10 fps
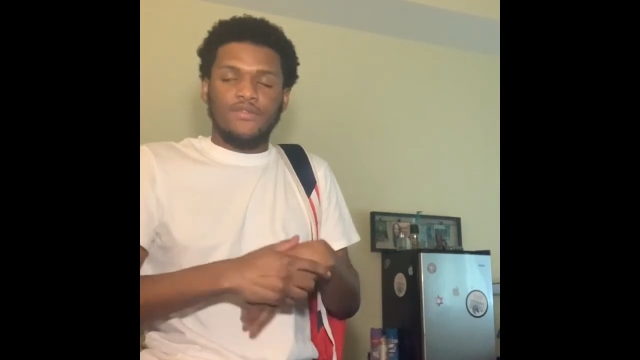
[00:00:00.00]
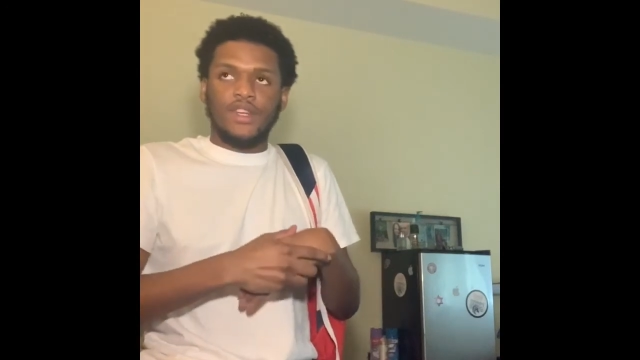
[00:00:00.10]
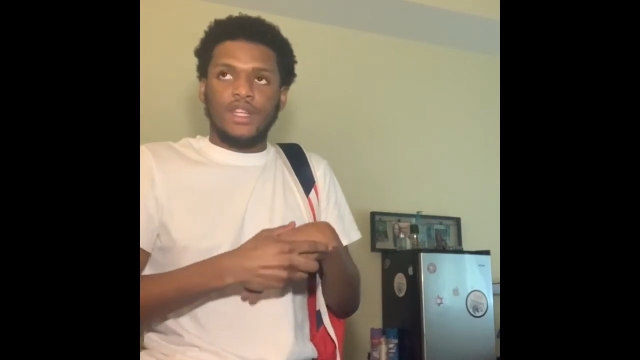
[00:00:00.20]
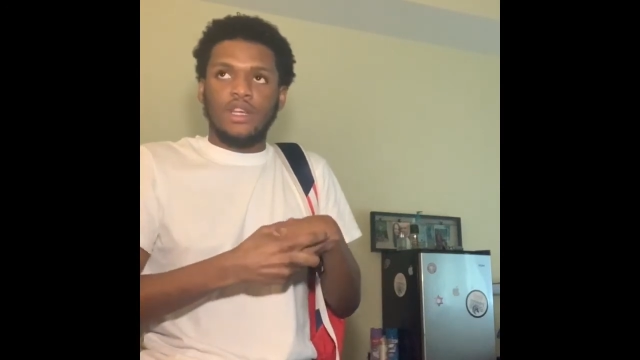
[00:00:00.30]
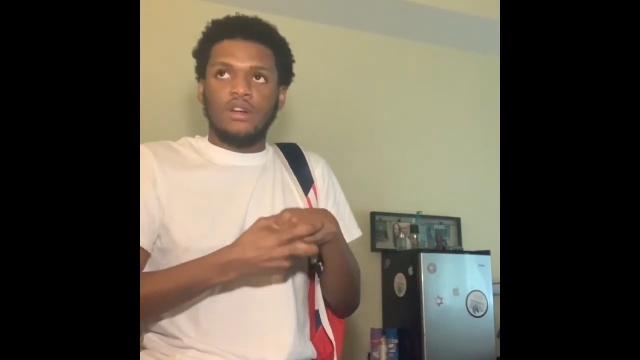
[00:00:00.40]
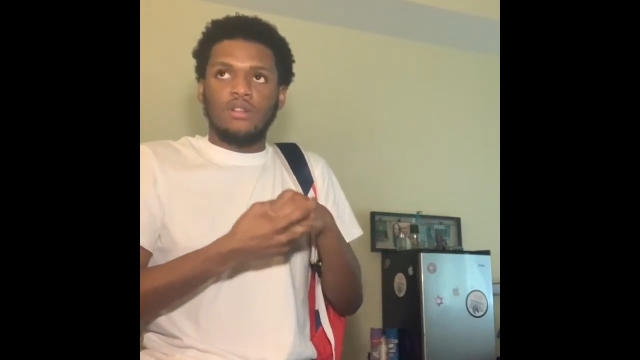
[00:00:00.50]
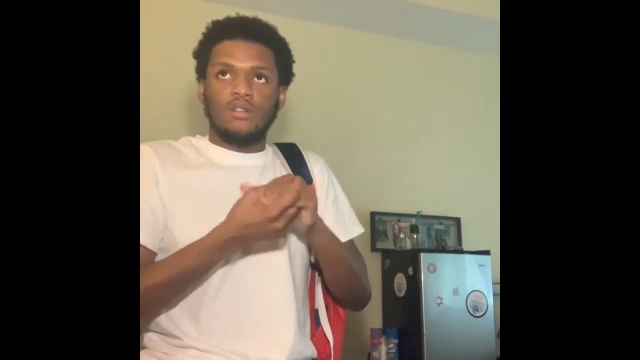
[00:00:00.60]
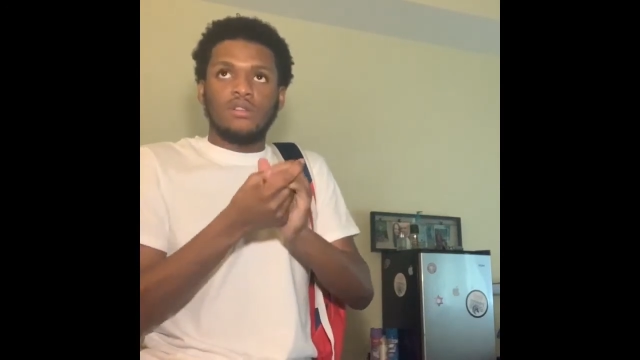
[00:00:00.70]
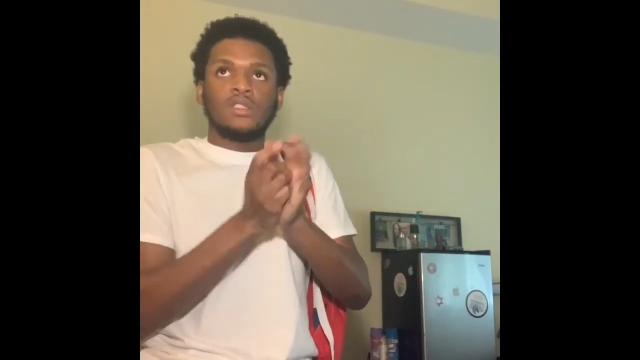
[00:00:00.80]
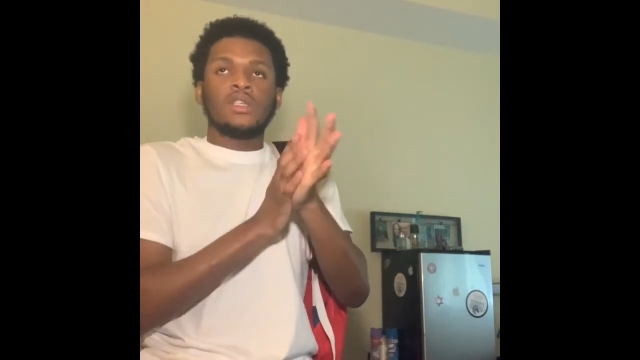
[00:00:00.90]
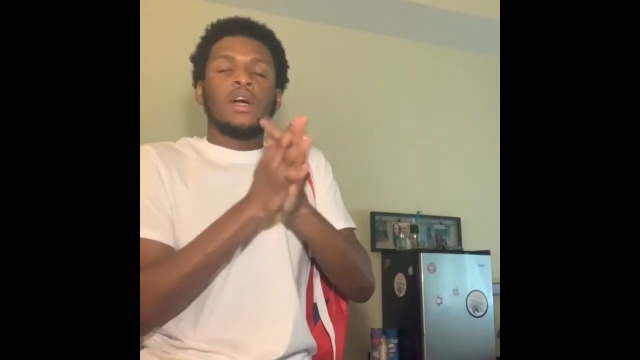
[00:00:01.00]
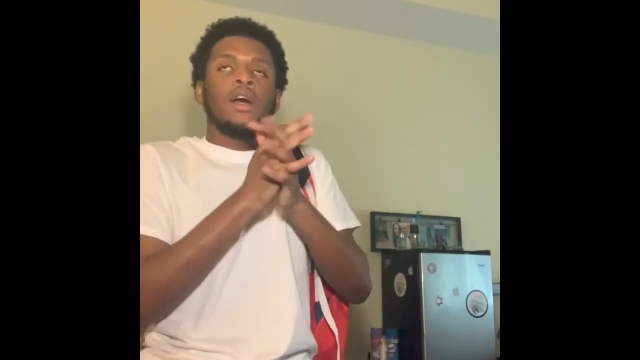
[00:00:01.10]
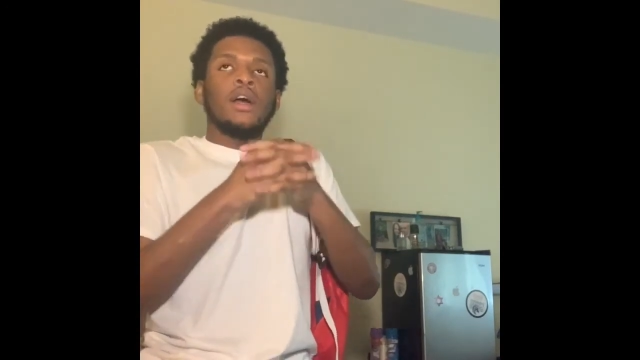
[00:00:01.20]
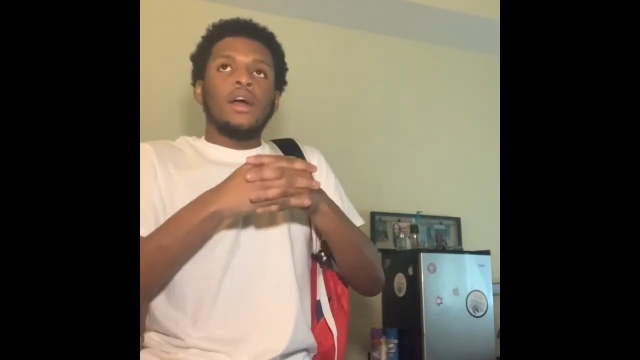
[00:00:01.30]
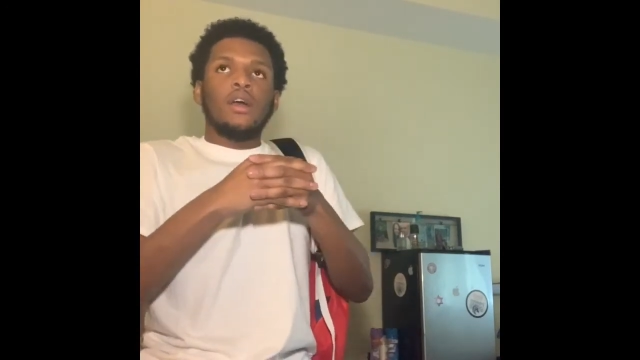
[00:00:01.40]
videos
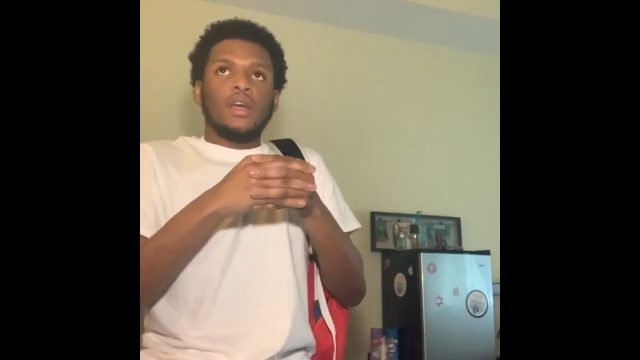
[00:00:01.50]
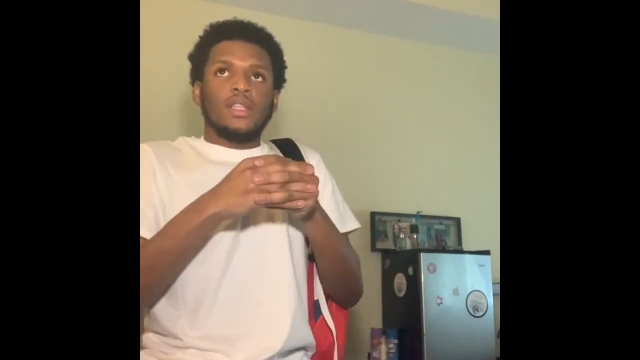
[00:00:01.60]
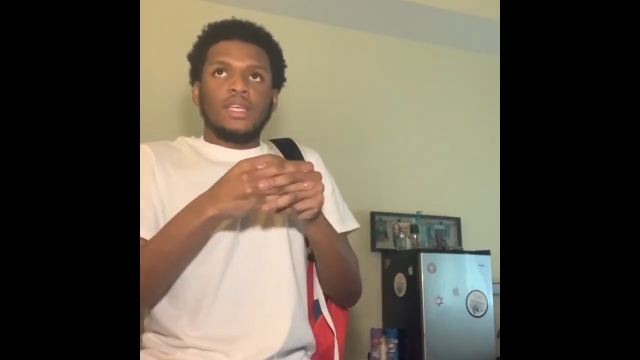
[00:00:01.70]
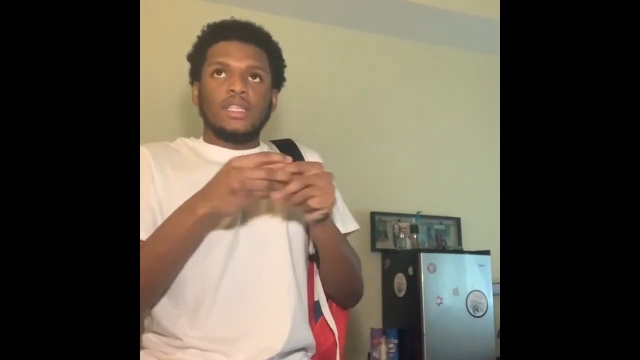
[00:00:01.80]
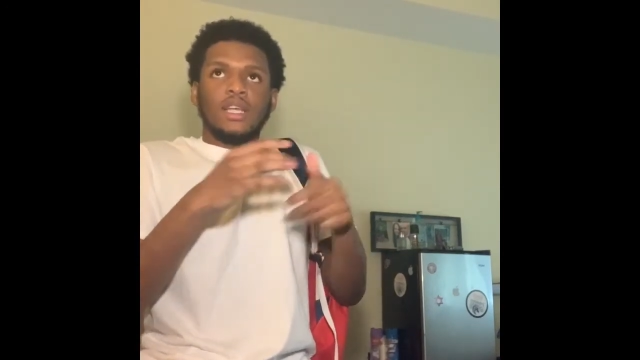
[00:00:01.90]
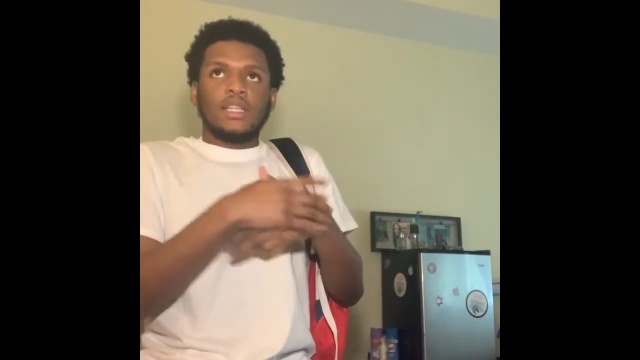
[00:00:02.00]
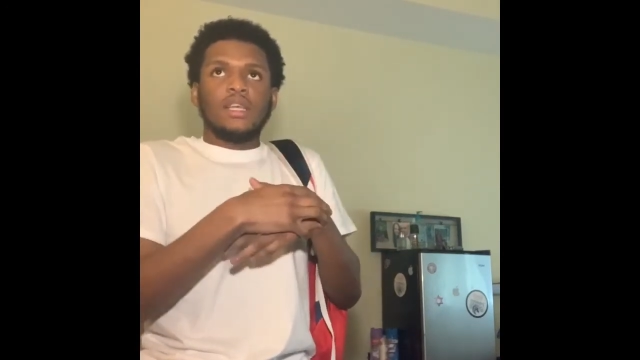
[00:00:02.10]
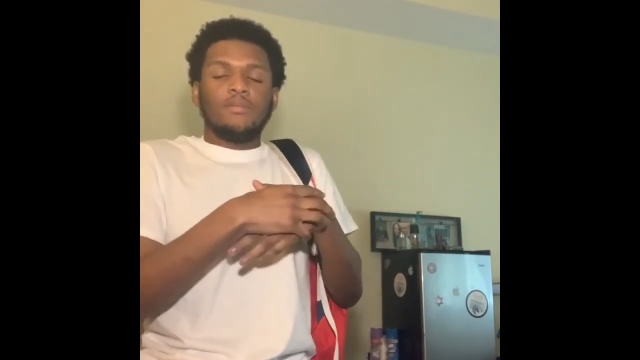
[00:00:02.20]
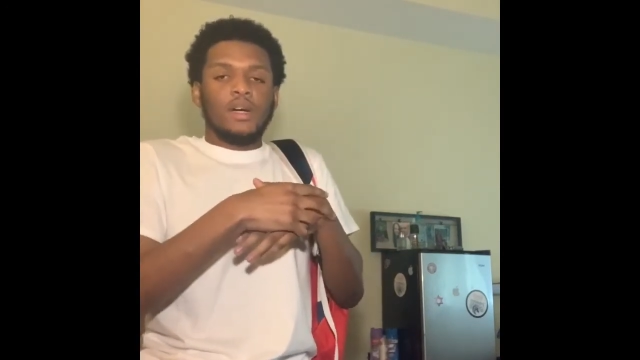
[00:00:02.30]
and things like that.